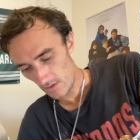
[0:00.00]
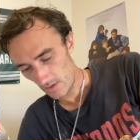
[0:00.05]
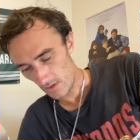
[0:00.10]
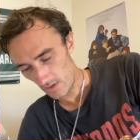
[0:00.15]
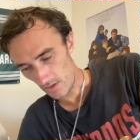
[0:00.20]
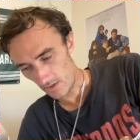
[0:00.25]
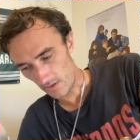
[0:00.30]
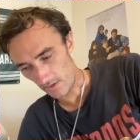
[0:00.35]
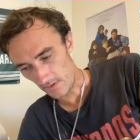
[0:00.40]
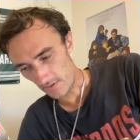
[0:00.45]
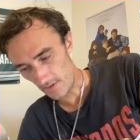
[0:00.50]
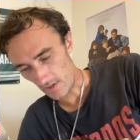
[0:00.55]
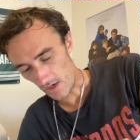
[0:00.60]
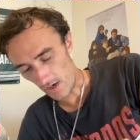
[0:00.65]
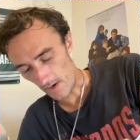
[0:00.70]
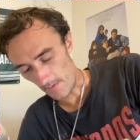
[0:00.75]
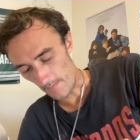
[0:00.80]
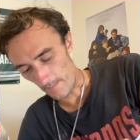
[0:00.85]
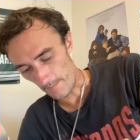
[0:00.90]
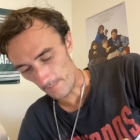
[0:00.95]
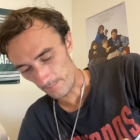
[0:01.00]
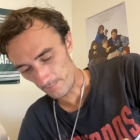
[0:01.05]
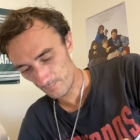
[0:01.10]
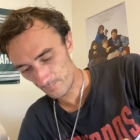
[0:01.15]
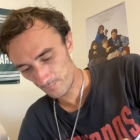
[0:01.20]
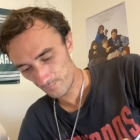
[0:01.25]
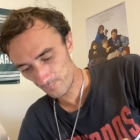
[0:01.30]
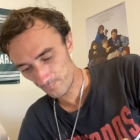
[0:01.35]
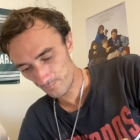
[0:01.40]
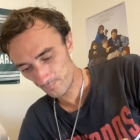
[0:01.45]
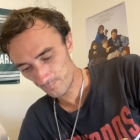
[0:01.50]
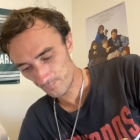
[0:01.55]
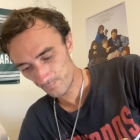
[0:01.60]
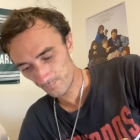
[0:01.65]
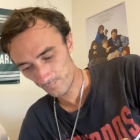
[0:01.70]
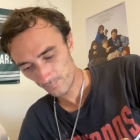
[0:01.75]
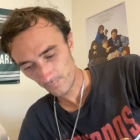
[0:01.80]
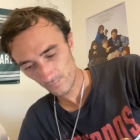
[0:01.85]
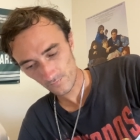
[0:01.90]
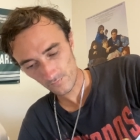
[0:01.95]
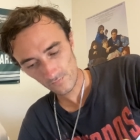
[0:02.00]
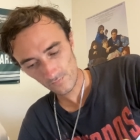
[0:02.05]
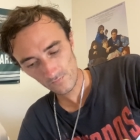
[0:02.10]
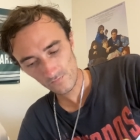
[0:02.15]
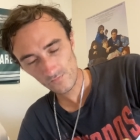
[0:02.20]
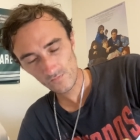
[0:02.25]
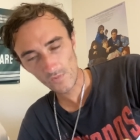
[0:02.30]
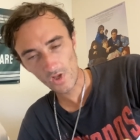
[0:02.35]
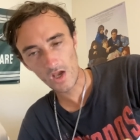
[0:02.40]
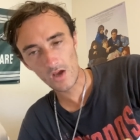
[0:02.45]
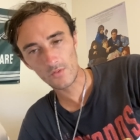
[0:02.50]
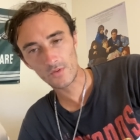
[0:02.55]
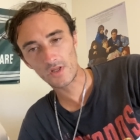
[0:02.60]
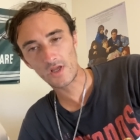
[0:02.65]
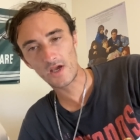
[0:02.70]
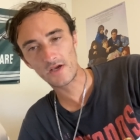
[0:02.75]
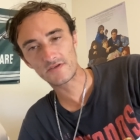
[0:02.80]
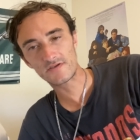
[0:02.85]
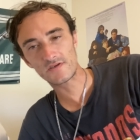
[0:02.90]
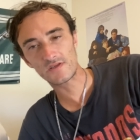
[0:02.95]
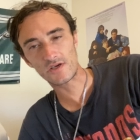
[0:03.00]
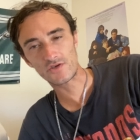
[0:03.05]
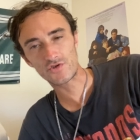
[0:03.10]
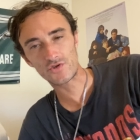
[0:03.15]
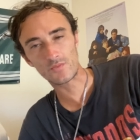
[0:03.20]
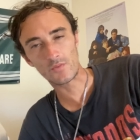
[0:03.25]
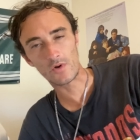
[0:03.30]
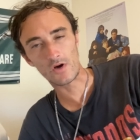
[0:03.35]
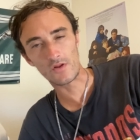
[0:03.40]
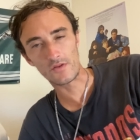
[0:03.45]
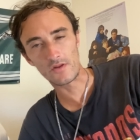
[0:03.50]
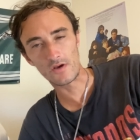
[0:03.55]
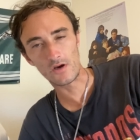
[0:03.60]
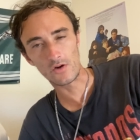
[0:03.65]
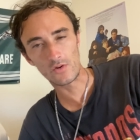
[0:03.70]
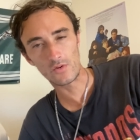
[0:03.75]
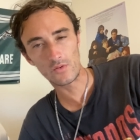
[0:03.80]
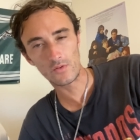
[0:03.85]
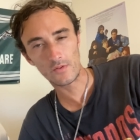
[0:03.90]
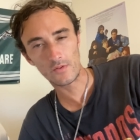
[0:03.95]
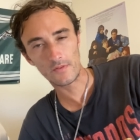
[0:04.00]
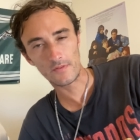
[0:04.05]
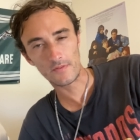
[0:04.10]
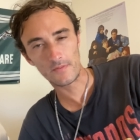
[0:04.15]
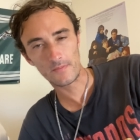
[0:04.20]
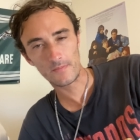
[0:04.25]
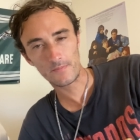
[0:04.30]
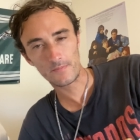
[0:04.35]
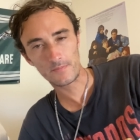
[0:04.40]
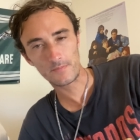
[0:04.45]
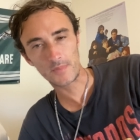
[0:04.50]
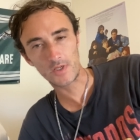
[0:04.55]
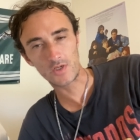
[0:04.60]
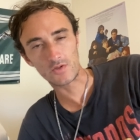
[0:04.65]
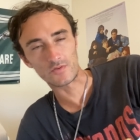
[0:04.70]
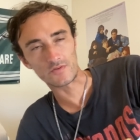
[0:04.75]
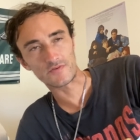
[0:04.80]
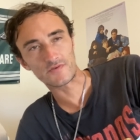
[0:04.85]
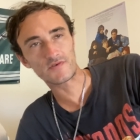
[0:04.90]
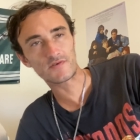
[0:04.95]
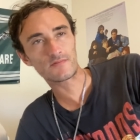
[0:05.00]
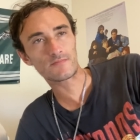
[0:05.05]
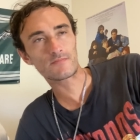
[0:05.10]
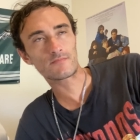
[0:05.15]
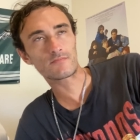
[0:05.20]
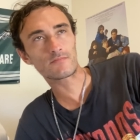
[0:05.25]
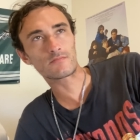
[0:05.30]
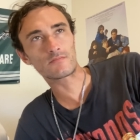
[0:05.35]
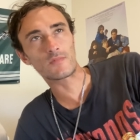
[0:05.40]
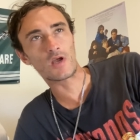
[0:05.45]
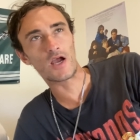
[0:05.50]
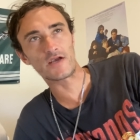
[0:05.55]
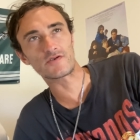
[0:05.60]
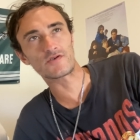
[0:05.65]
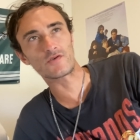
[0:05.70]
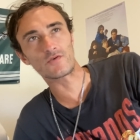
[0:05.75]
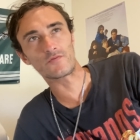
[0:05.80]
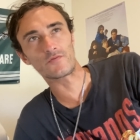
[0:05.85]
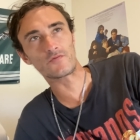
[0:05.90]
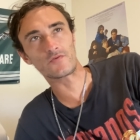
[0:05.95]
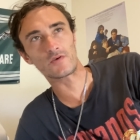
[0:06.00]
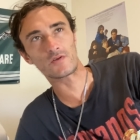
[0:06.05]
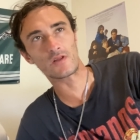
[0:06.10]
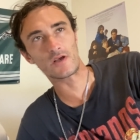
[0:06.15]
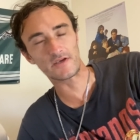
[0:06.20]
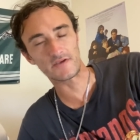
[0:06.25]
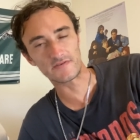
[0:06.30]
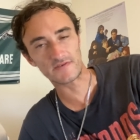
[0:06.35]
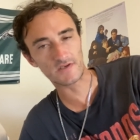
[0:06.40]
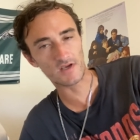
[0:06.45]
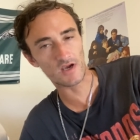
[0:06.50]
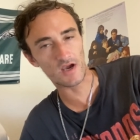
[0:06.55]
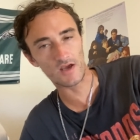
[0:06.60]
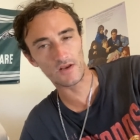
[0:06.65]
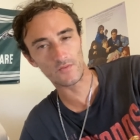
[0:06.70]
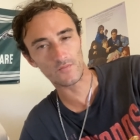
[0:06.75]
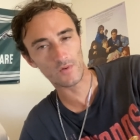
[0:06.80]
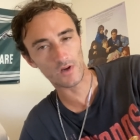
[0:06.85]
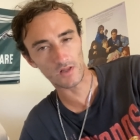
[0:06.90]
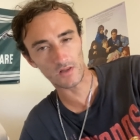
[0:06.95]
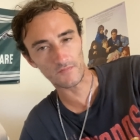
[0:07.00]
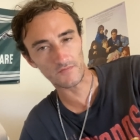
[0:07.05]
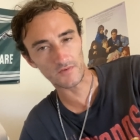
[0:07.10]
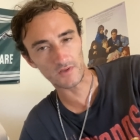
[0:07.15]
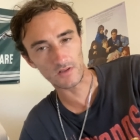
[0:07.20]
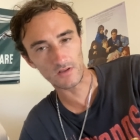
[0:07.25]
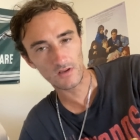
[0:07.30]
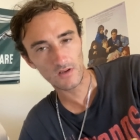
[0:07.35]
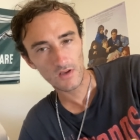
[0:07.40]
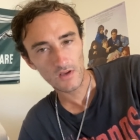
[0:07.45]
and I would like to let you all know, because I still feel like it's kind of relevant,